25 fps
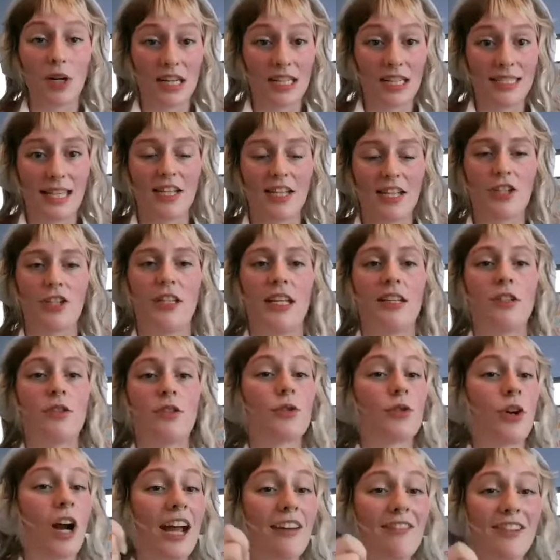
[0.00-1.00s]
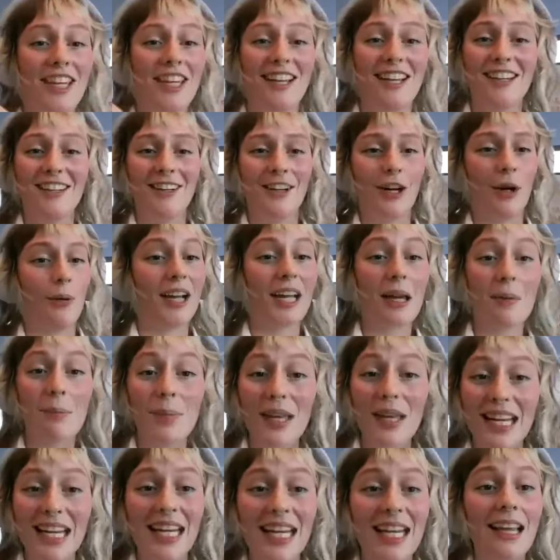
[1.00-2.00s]
organization that's driving, a
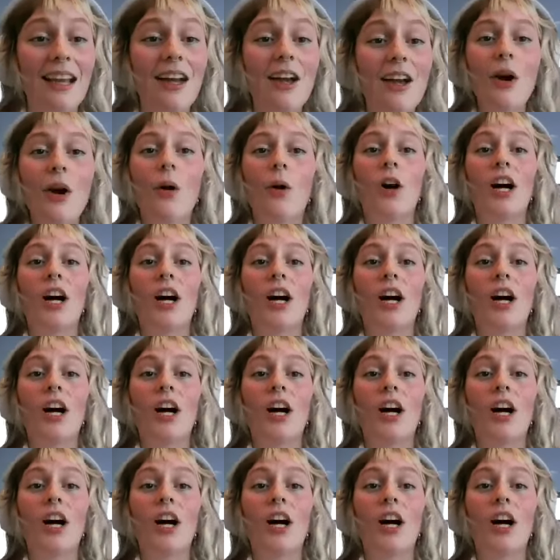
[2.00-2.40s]
committee,